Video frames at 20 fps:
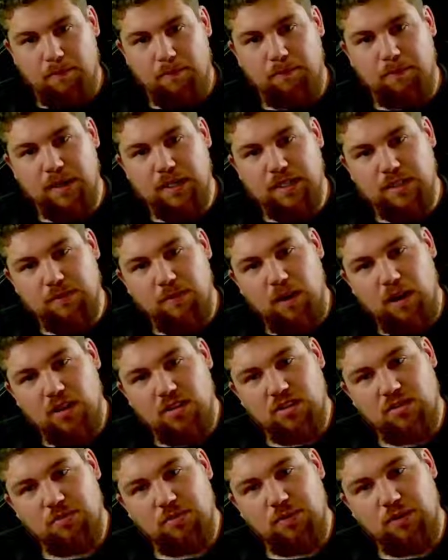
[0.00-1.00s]
But it's
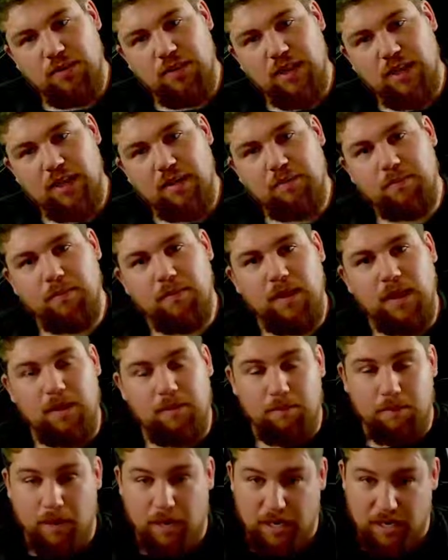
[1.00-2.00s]
possible that
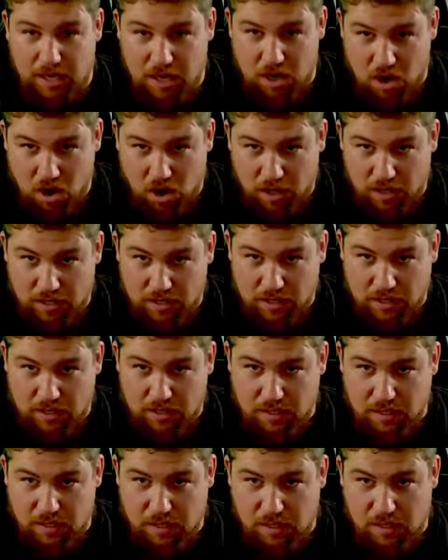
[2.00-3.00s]
it might not,
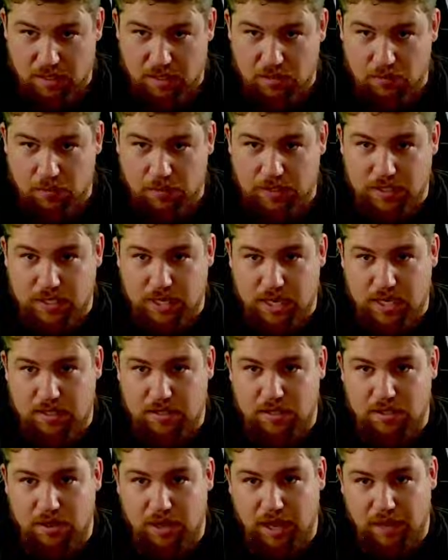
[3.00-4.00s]
in which
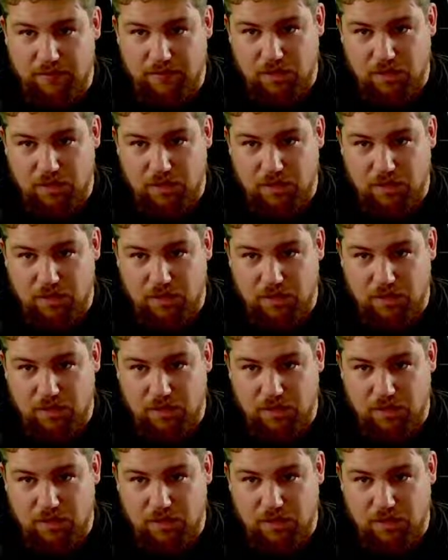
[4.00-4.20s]
case you'll have to